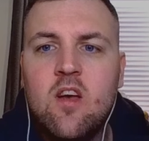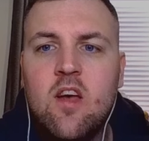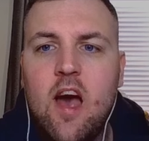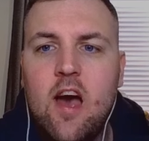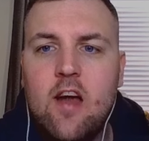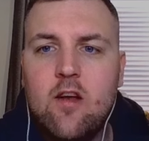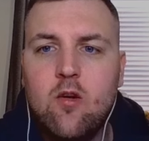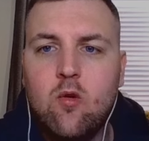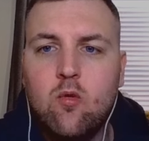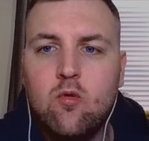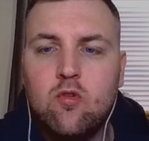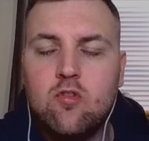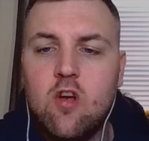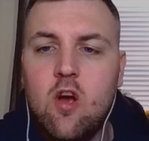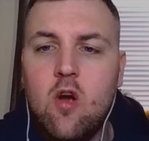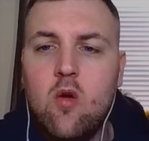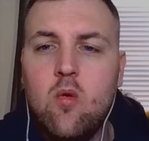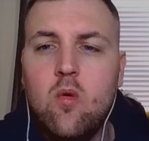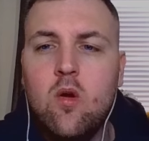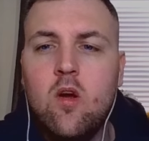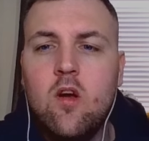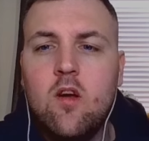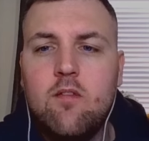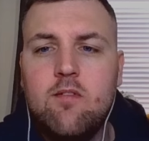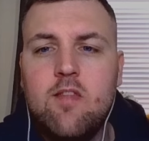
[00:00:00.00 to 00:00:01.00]
and
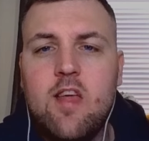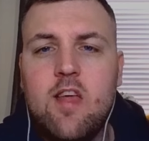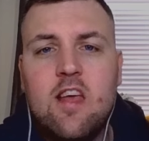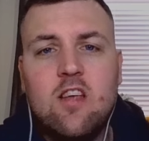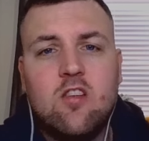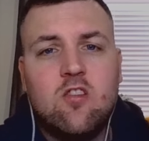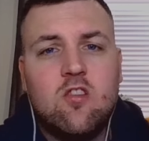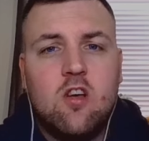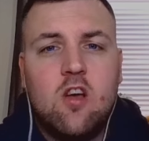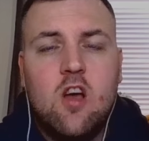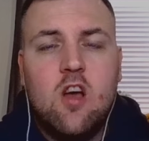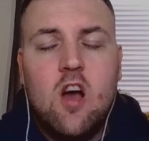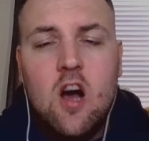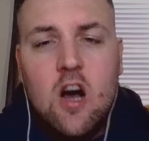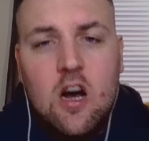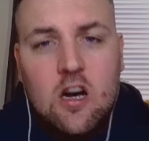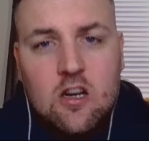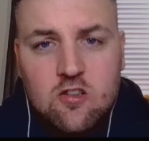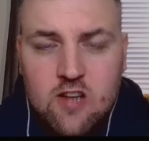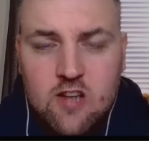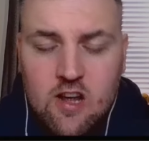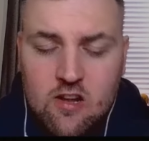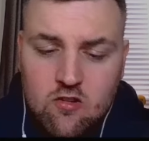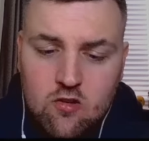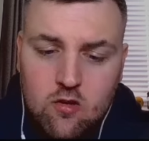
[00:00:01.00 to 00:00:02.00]
also this car
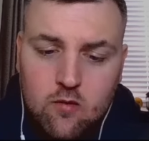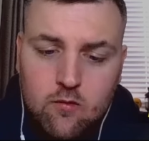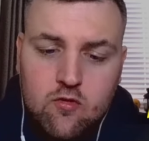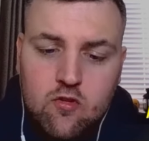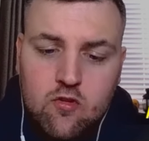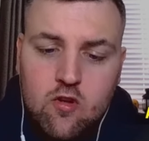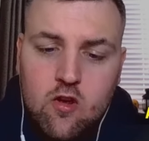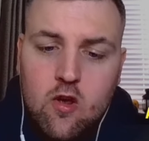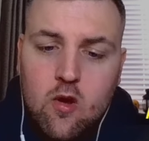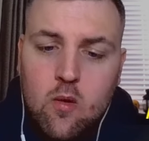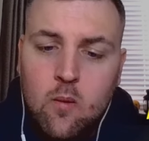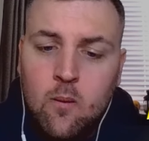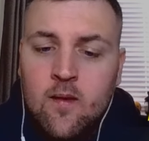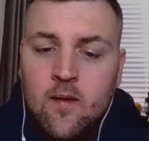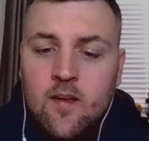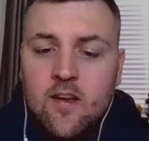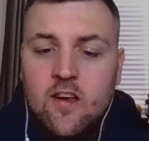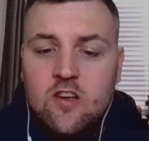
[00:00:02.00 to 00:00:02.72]
setup too.